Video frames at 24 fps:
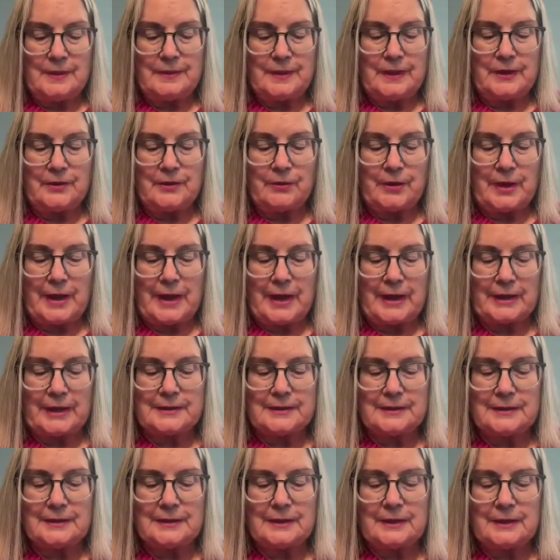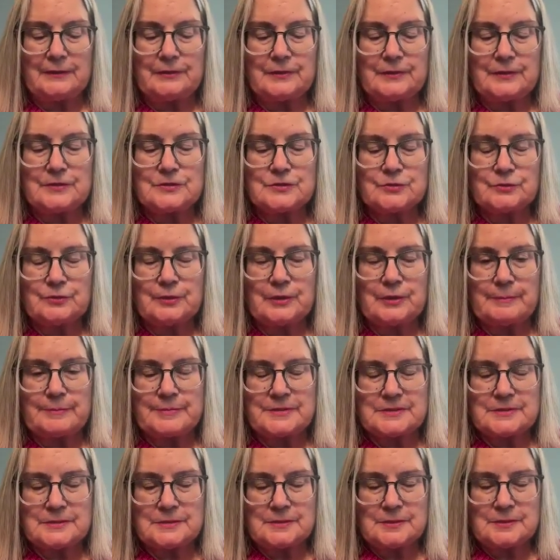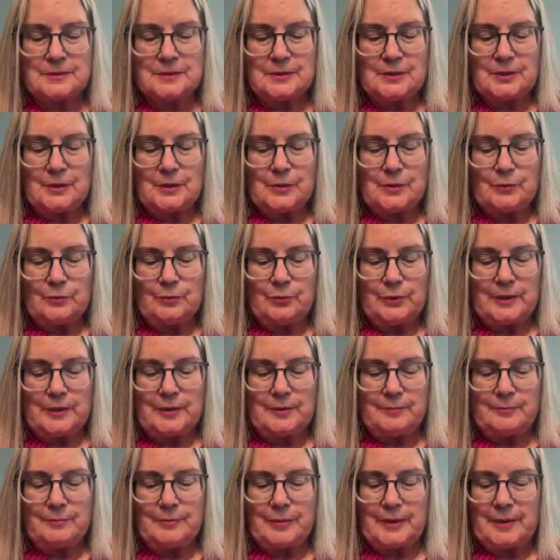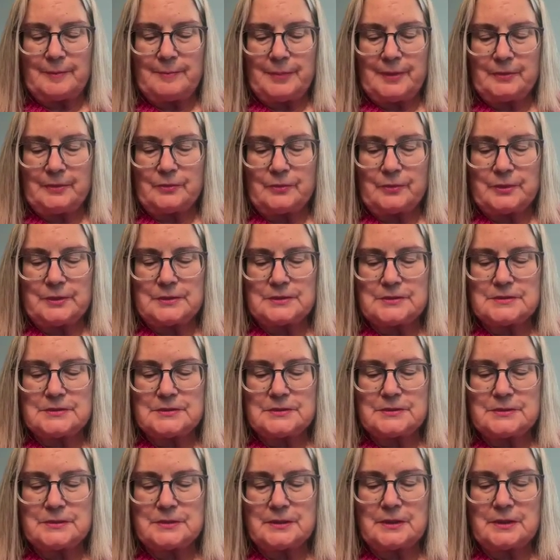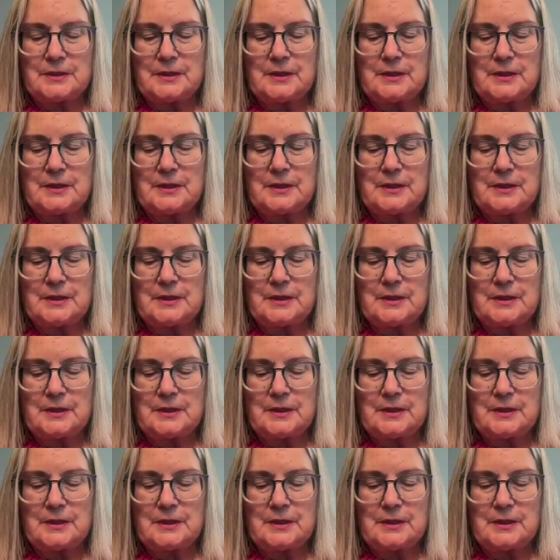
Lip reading: They are acting out the scripts written by parents,